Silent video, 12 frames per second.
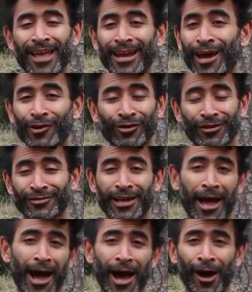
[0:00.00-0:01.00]
and now you're gonna
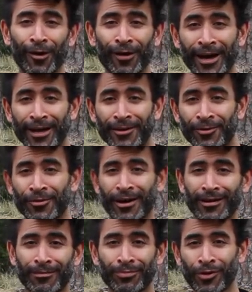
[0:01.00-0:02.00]
say, how? I don't know
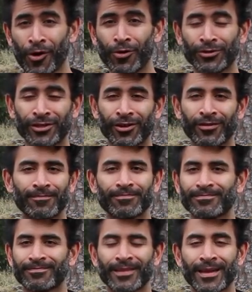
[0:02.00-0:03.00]
how to approach. You know?
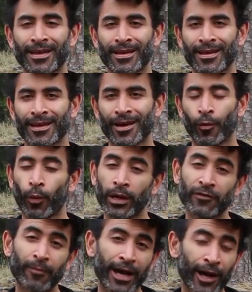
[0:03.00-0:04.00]

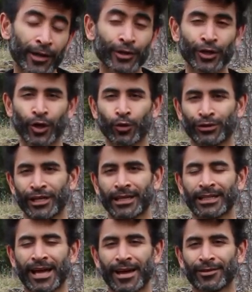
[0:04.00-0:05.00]
One of my other coaching
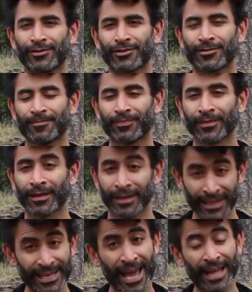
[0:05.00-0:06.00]
clients,
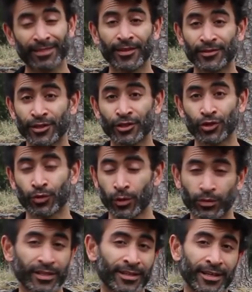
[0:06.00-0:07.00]
he had this issue.
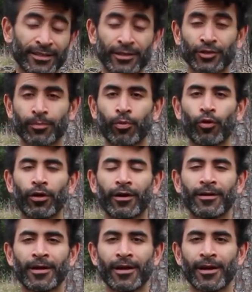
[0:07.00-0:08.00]
He was addicted to porn.
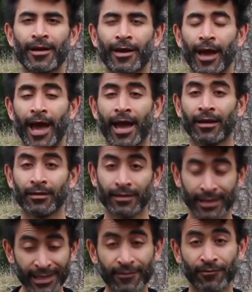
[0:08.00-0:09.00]
And
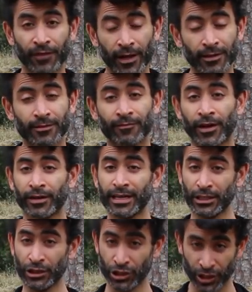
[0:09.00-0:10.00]
he felt
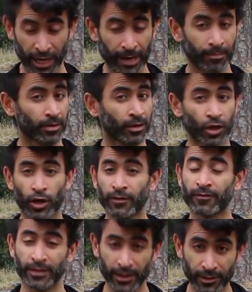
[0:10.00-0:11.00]
very ashamed, a lot
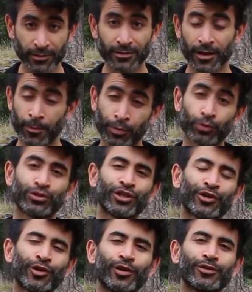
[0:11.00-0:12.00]
of guilt
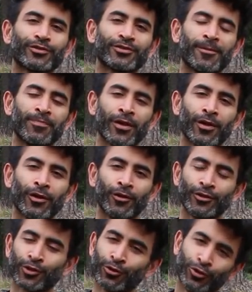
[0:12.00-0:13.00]
approaching girls.
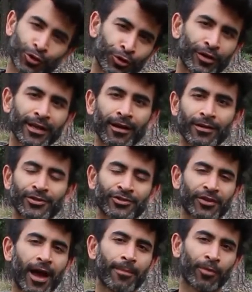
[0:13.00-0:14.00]
So during our
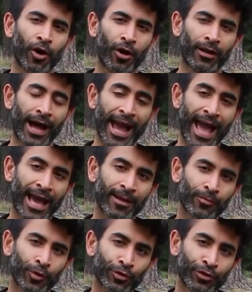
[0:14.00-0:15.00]
Skype call, I had
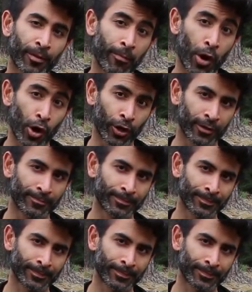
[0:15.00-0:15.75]
him go to the mall